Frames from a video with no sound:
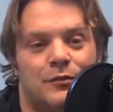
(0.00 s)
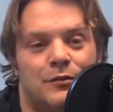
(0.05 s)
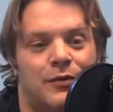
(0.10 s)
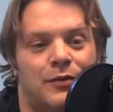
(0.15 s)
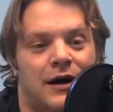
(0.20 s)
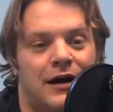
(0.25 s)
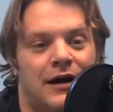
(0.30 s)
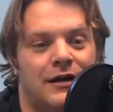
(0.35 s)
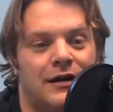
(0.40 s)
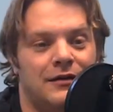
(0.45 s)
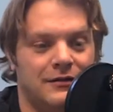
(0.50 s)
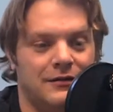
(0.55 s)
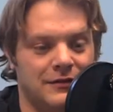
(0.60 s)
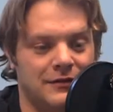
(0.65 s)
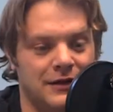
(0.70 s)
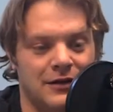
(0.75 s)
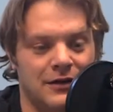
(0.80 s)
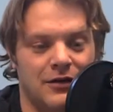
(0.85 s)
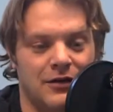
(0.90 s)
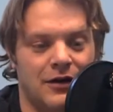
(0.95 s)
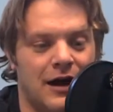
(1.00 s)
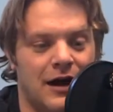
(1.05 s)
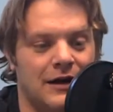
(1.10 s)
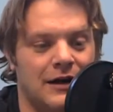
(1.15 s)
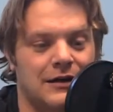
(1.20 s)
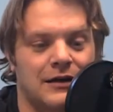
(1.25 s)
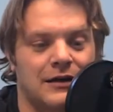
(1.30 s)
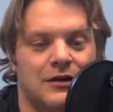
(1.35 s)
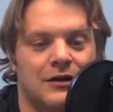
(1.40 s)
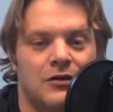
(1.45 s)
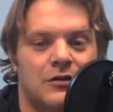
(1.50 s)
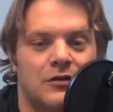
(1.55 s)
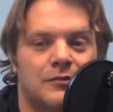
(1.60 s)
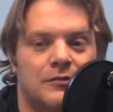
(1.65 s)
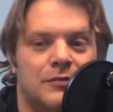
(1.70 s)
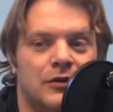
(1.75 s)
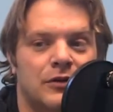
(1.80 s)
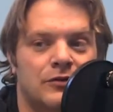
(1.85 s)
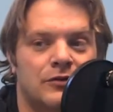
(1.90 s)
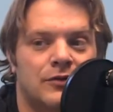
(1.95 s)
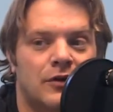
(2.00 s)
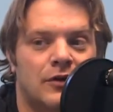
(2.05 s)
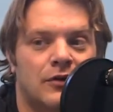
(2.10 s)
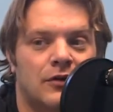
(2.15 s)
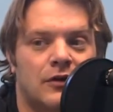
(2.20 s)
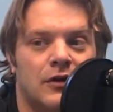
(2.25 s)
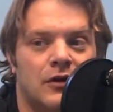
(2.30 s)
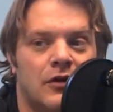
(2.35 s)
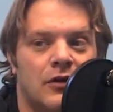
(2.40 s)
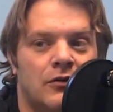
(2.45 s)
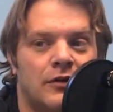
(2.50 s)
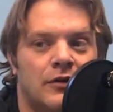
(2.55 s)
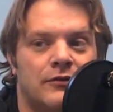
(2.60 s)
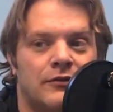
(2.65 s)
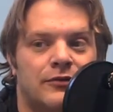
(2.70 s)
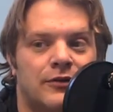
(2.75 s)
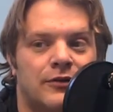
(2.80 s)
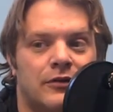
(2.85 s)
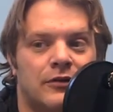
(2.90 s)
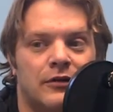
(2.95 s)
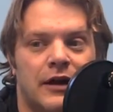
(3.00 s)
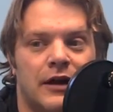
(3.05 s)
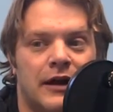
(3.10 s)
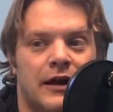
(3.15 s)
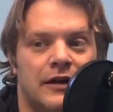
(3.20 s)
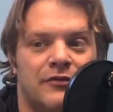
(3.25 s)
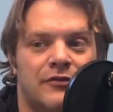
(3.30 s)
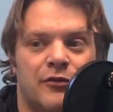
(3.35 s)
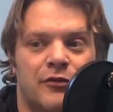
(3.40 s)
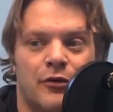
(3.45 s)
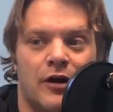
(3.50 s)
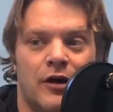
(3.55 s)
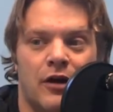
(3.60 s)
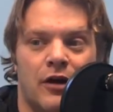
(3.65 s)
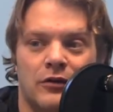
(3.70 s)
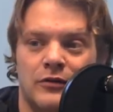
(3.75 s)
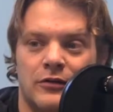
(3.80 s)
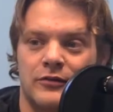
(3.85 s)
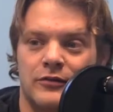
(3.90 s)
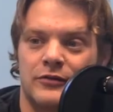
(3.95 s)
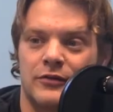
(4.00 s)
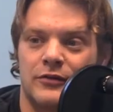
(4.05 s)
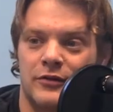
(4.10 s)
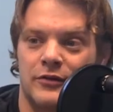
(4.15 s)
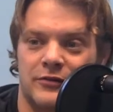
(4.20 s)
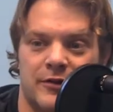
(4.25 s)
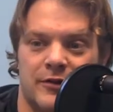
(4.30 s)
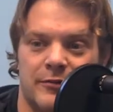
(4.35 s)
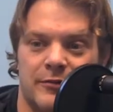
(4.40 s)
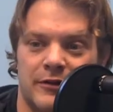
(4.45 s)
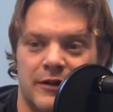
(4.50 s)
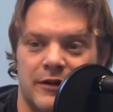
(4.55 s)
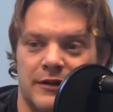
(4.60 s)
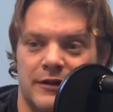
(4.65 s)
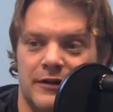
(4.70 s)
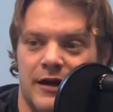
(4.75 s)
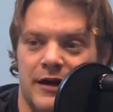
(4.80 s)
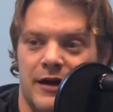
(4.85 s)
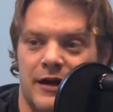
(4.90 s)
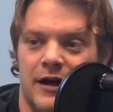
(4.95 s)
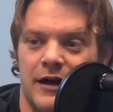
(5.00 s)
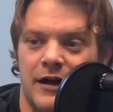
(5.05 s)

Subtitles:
But you know, I can go to build your own clone and for $84 or something like that.